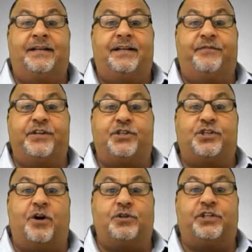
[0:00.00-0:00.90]
If it
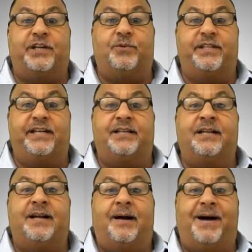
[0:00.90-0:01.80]
soaks in within
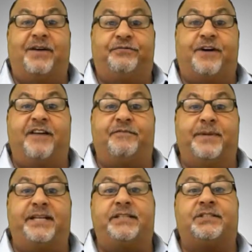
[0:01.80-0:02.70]
about 5
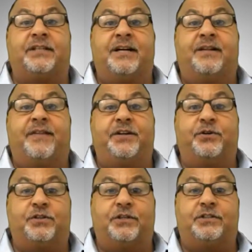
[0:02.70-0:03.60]
minutes, then you're
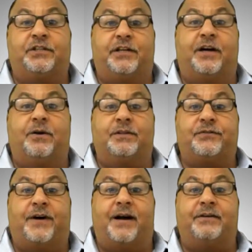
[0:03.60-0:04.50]
good to go as
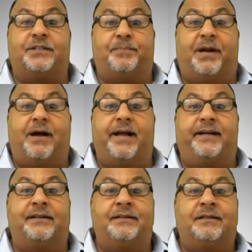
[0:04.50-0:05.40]
far as applying
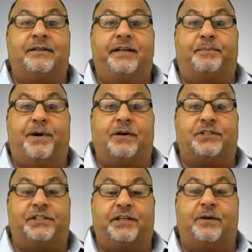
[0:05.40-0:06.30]
the epoxy
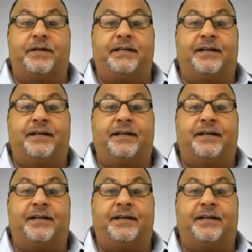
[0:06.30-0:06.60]
coating.